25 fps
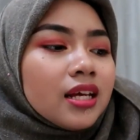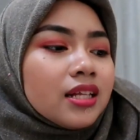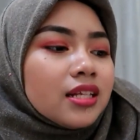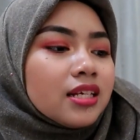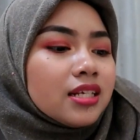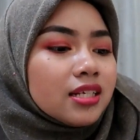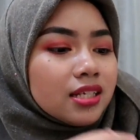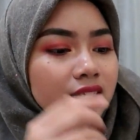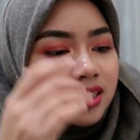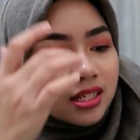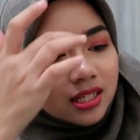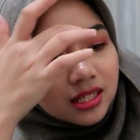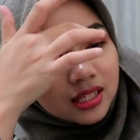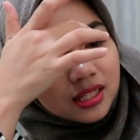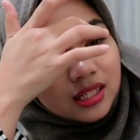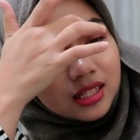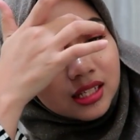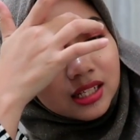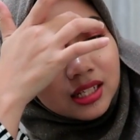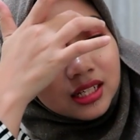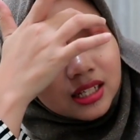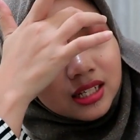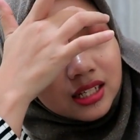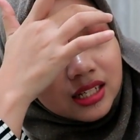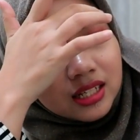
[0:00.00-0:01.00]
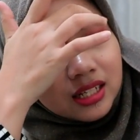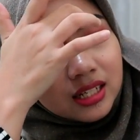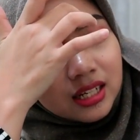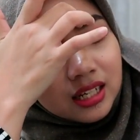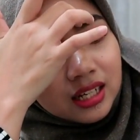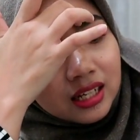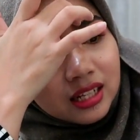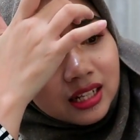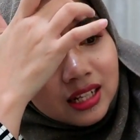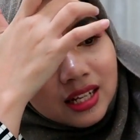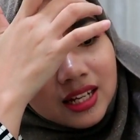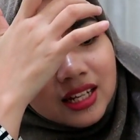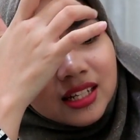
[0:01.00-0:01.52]
This is the
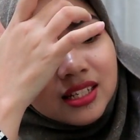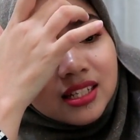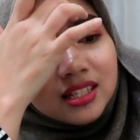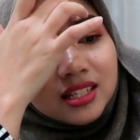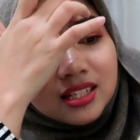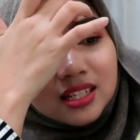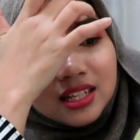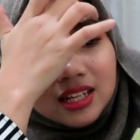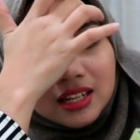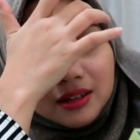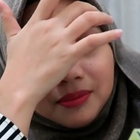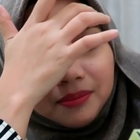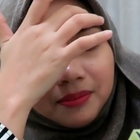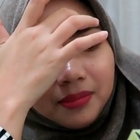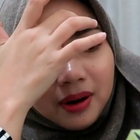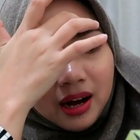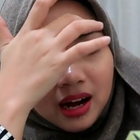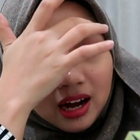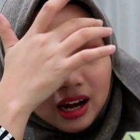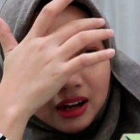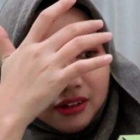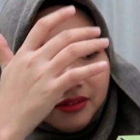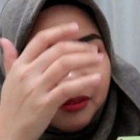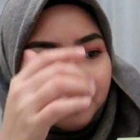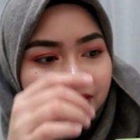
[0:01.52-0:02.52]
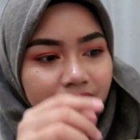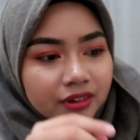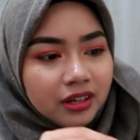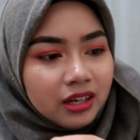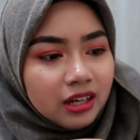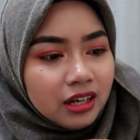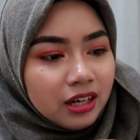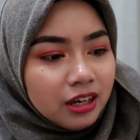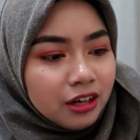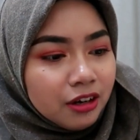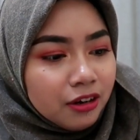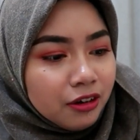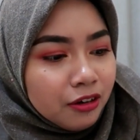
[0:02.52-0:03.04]
cleansing puff
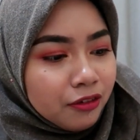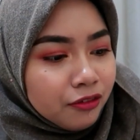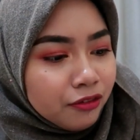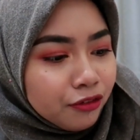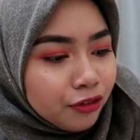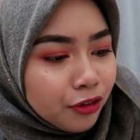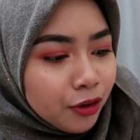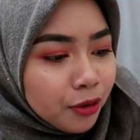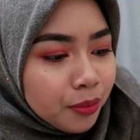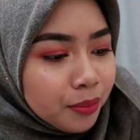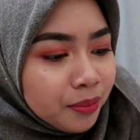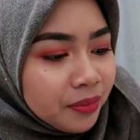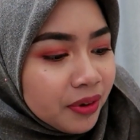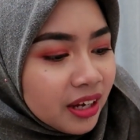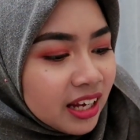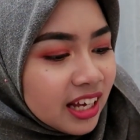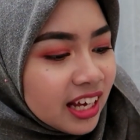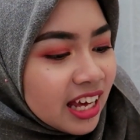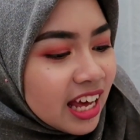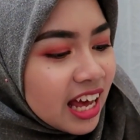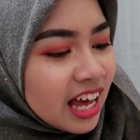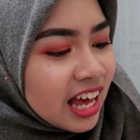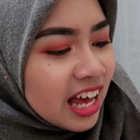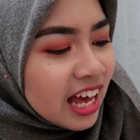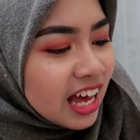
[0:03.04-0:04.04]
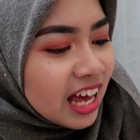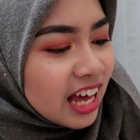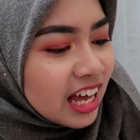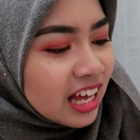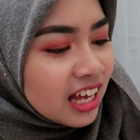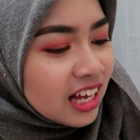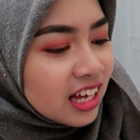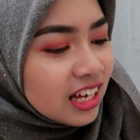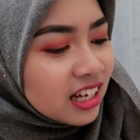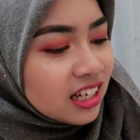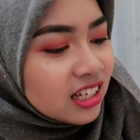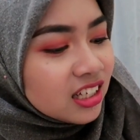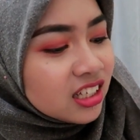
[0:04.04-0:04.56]
from
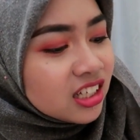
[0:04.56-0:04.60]
Keqi,